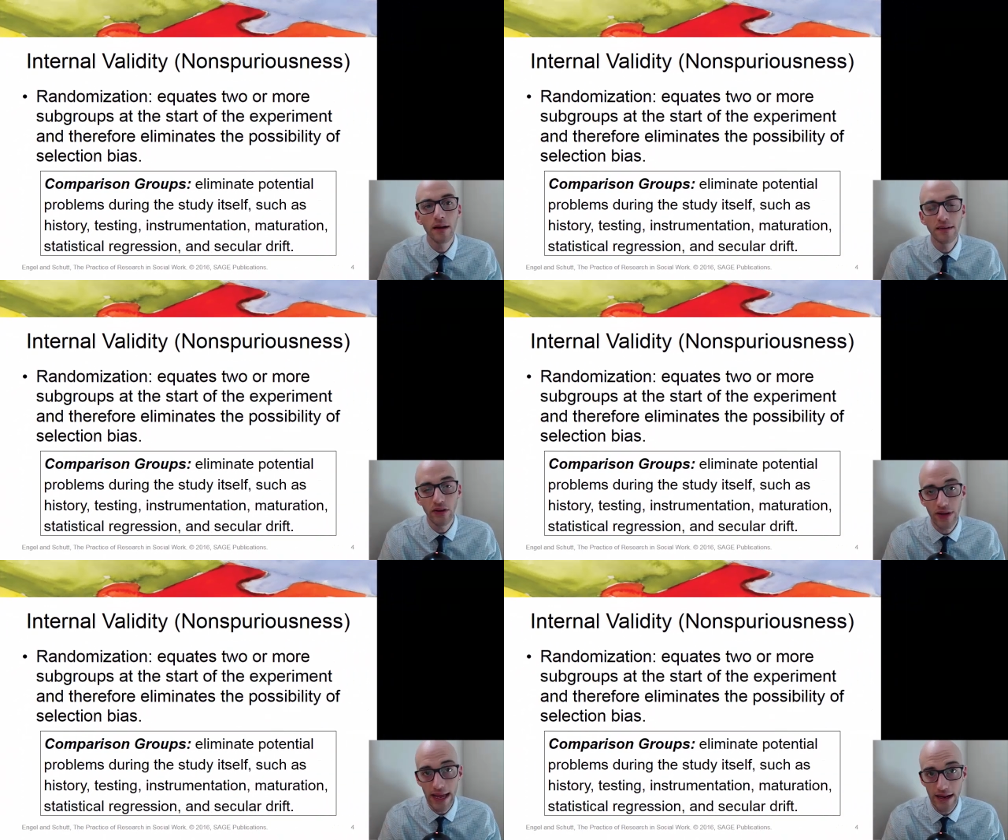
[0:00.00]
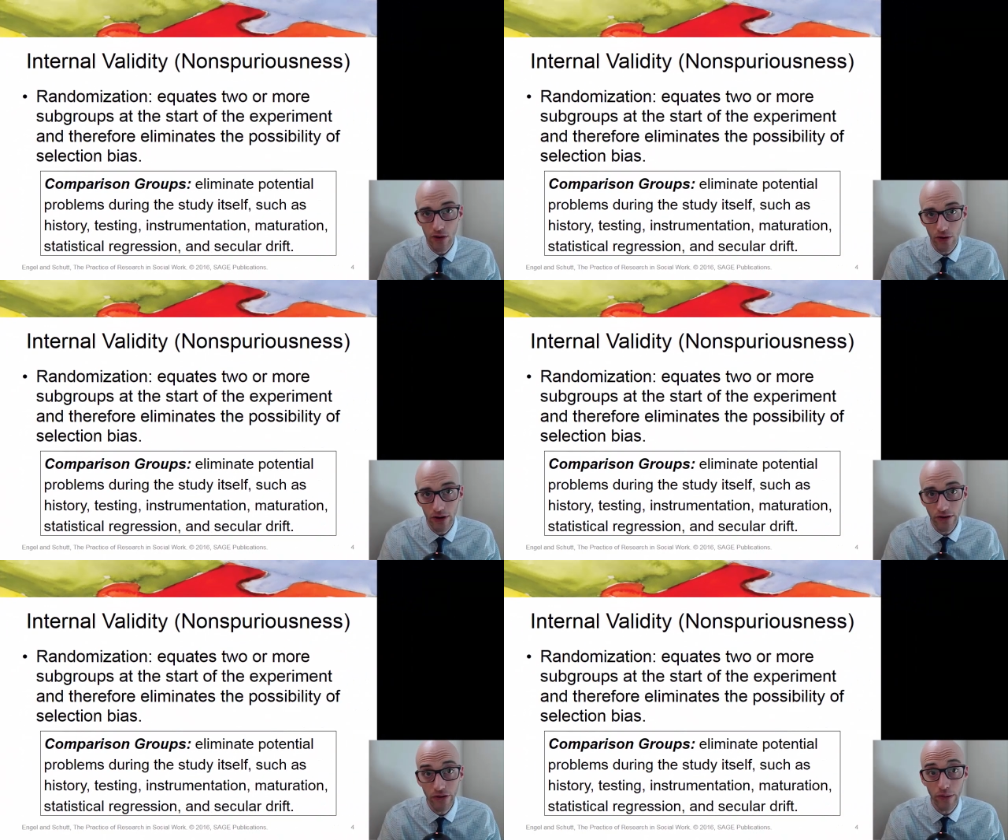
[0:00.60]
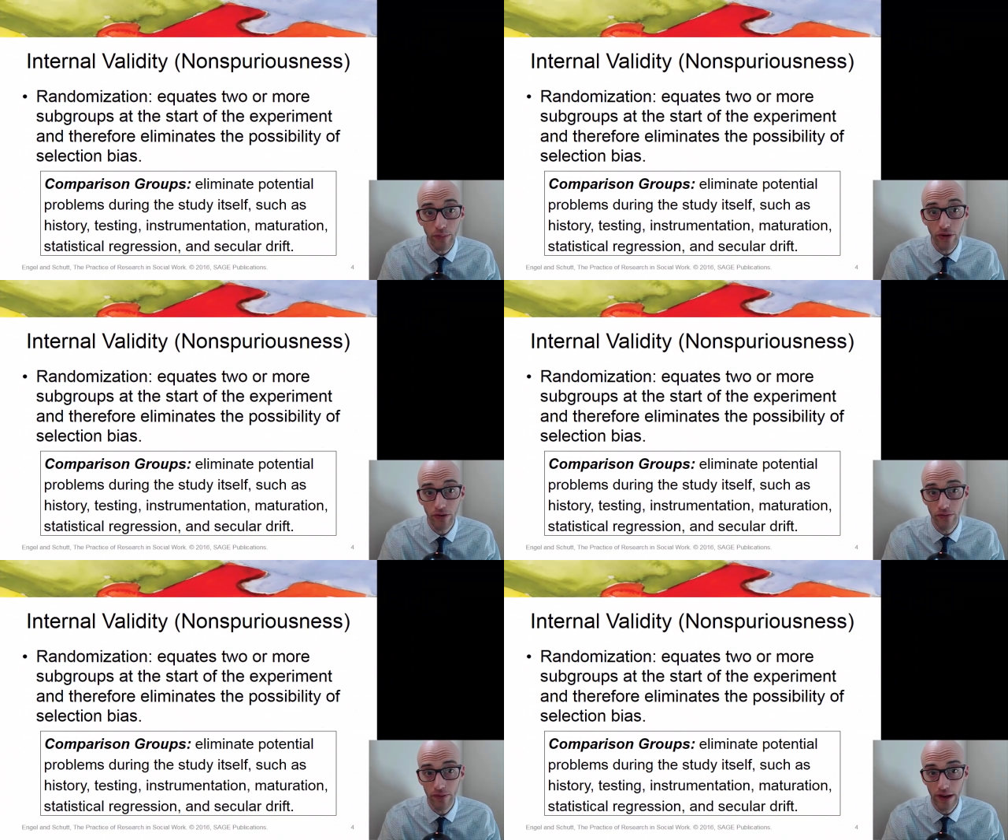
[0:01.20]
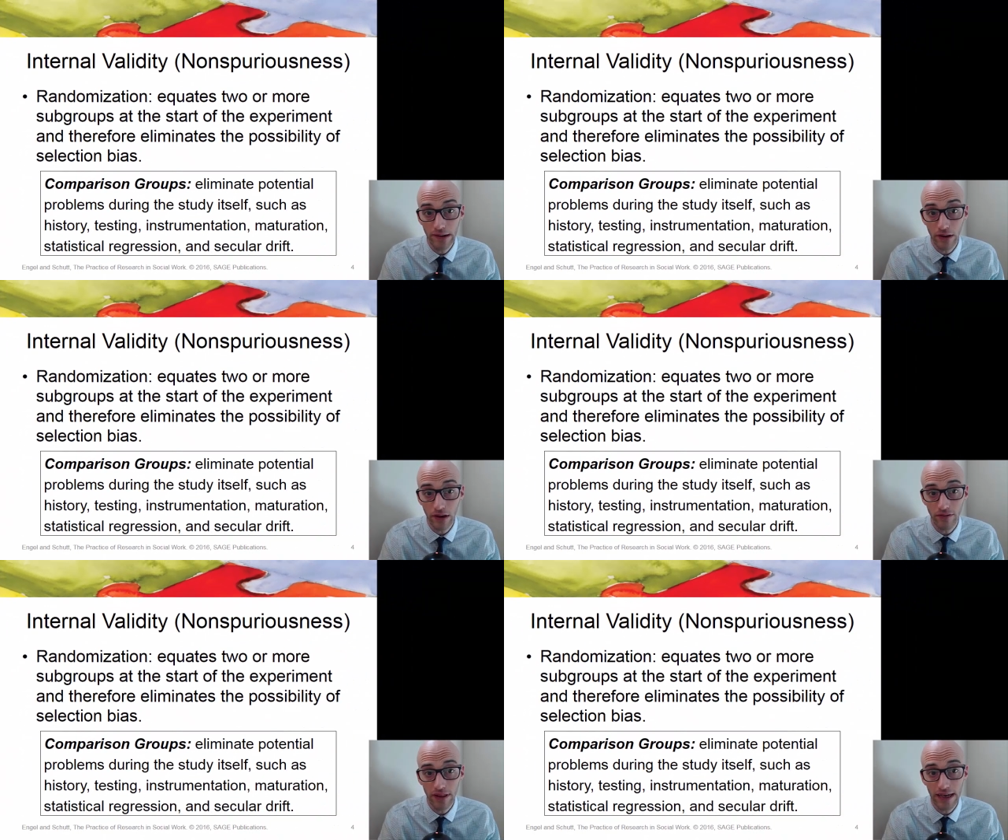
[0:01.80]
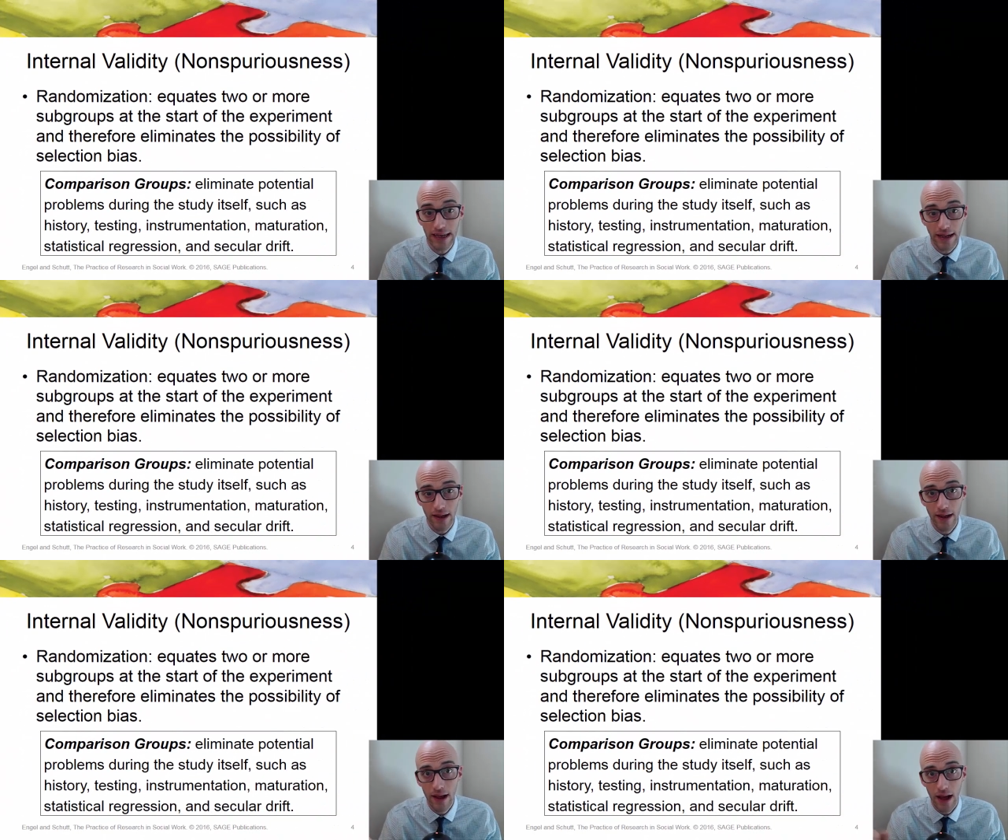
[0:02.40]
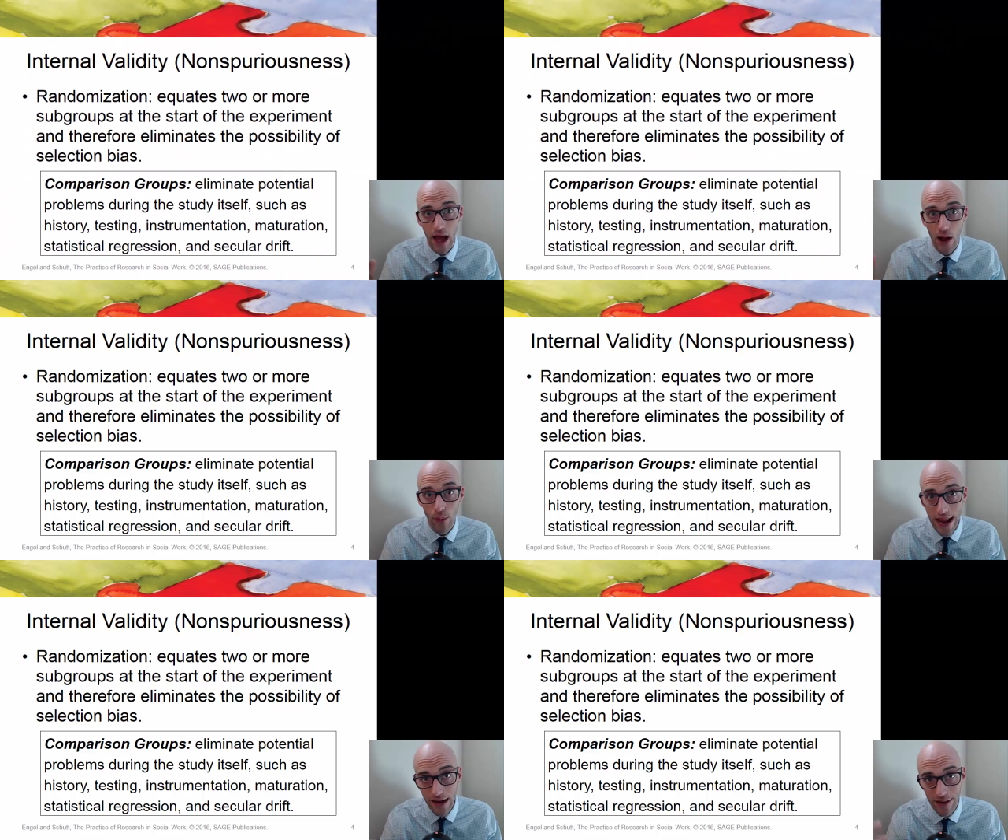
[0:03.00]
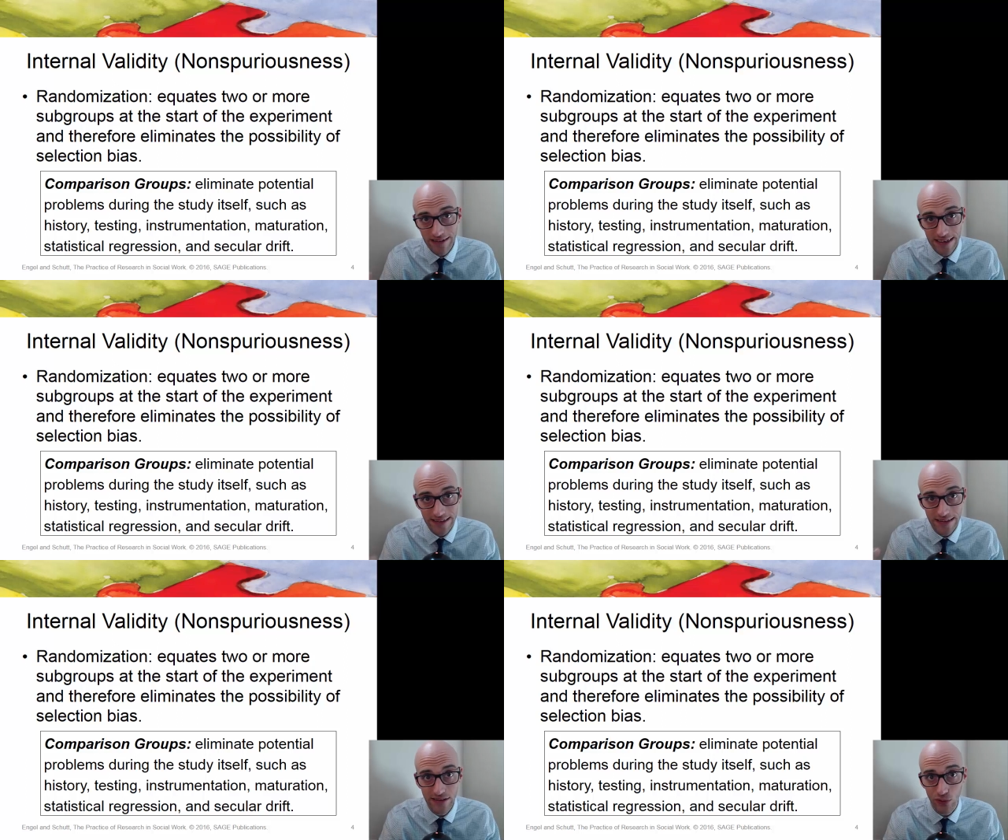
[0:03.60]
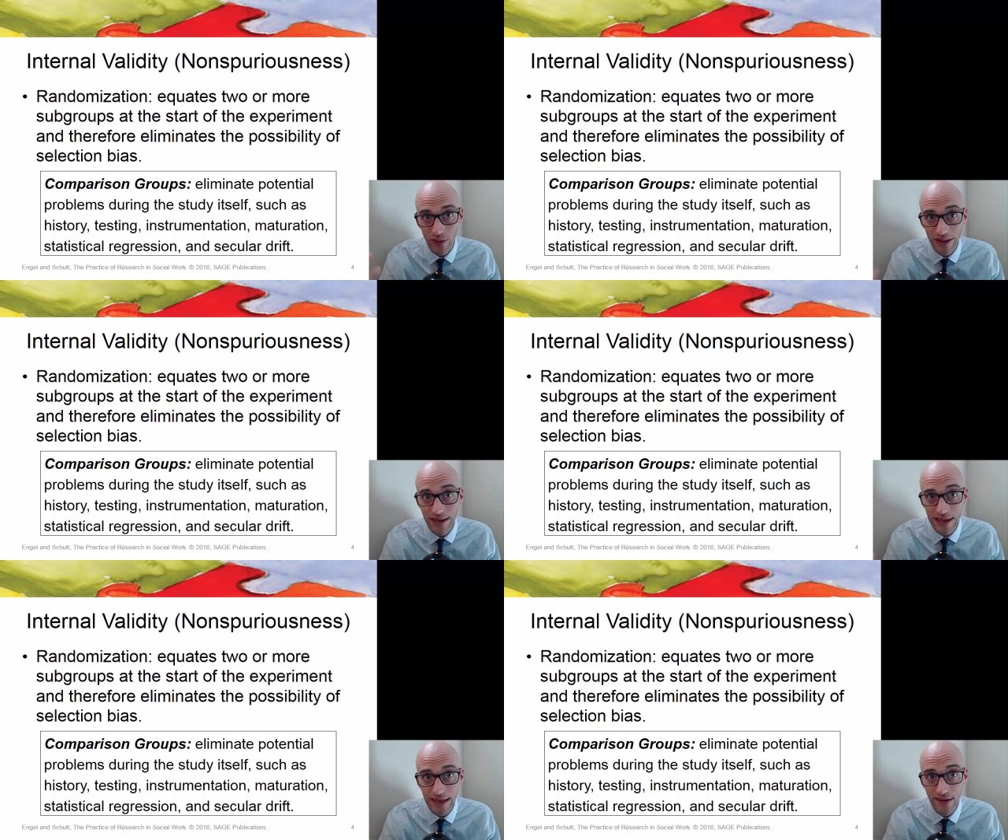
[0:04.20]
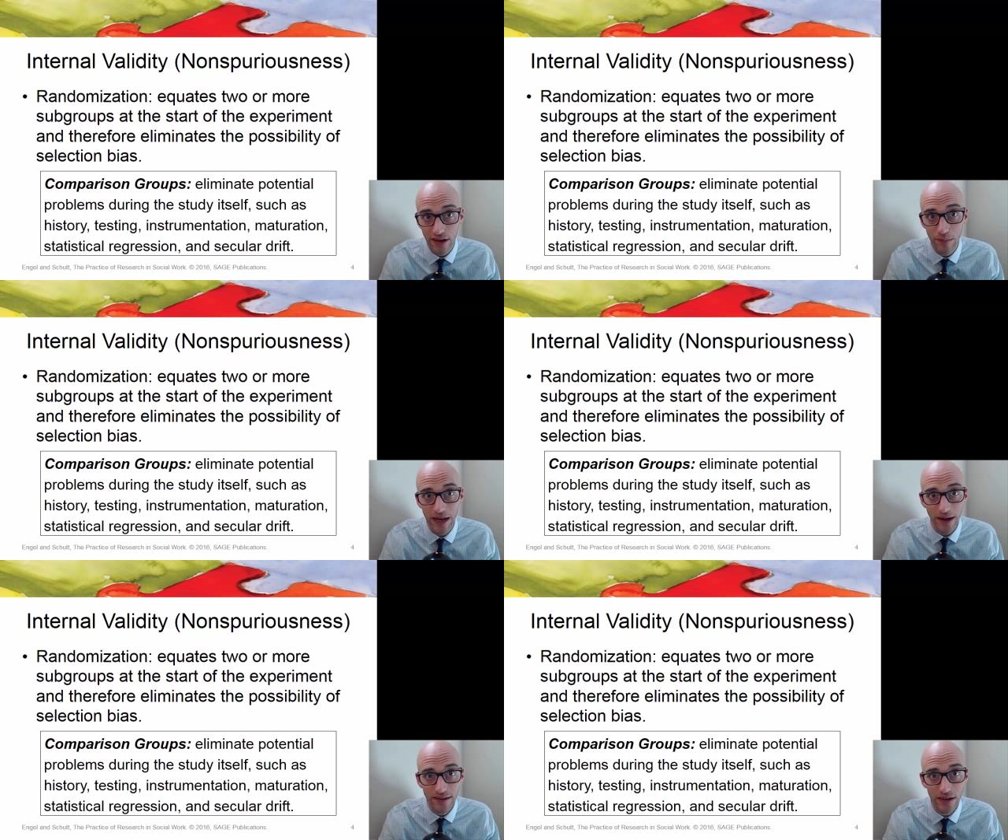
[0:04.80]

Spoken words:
So again, in order to improve internal validity, randomization is a really key term here.